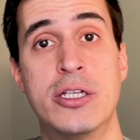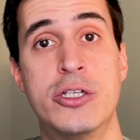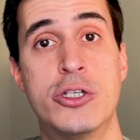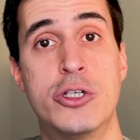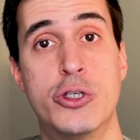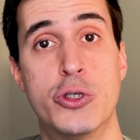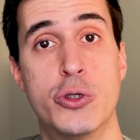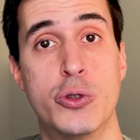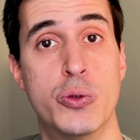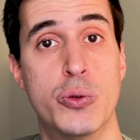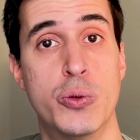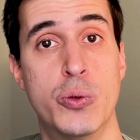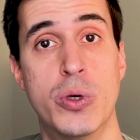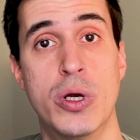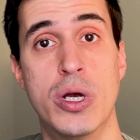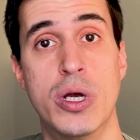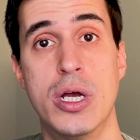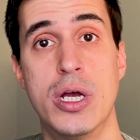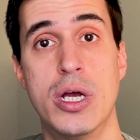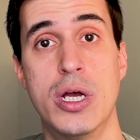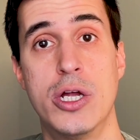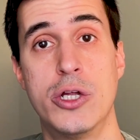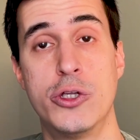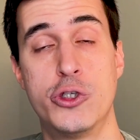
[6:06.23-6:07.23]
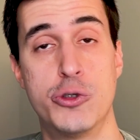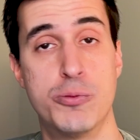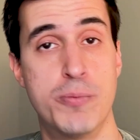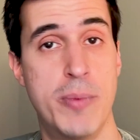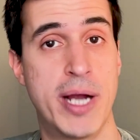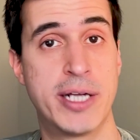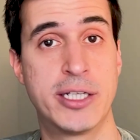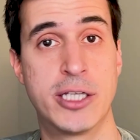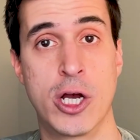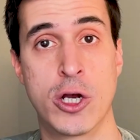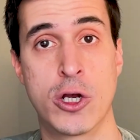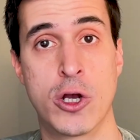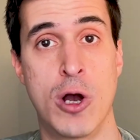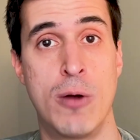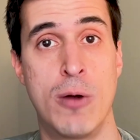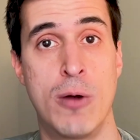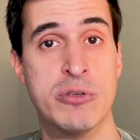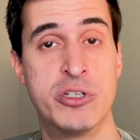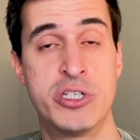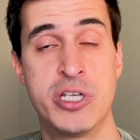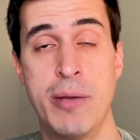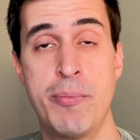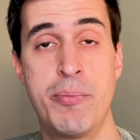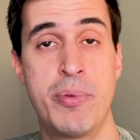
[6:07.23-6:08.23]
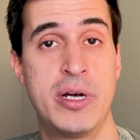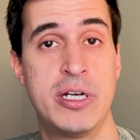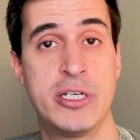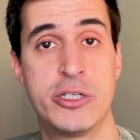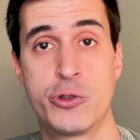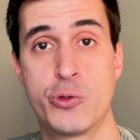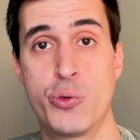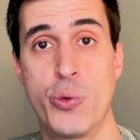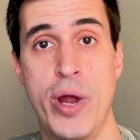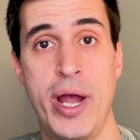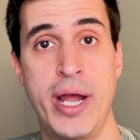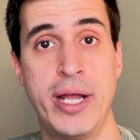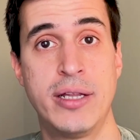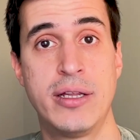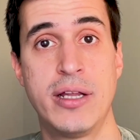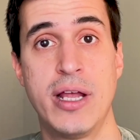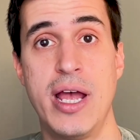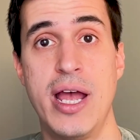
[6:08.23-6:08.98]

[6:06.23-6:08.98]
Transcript: to to make dot com. Zapier is great.